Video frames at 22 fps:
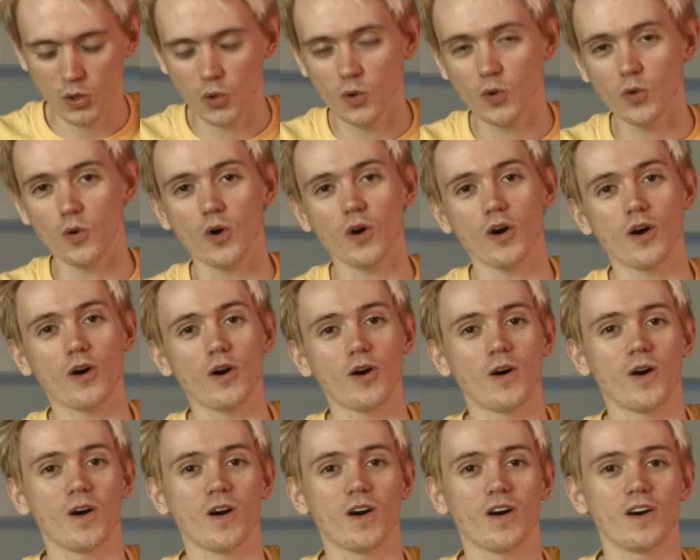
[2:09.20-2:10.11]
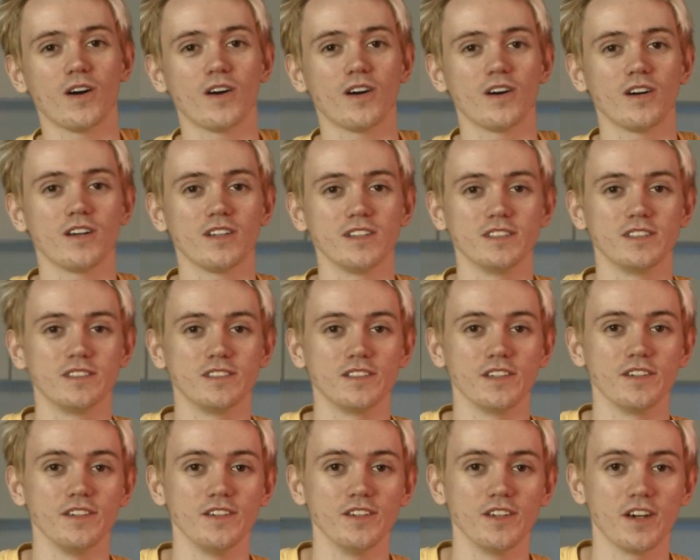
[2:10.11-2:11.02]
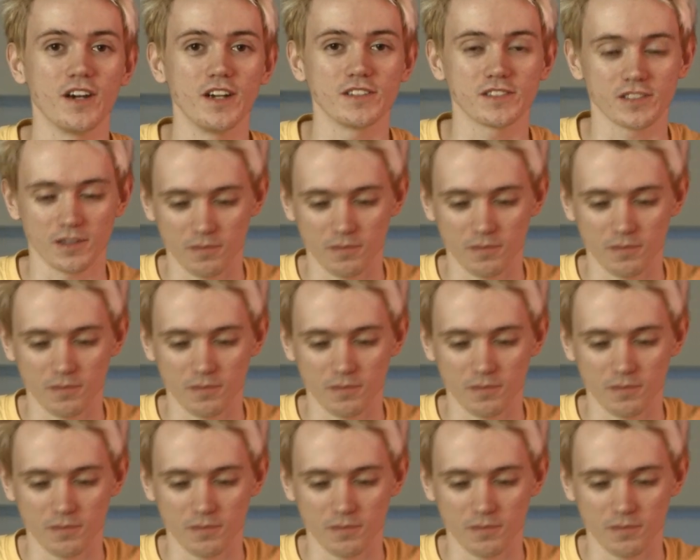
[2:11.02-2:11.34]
Oh, it's a nice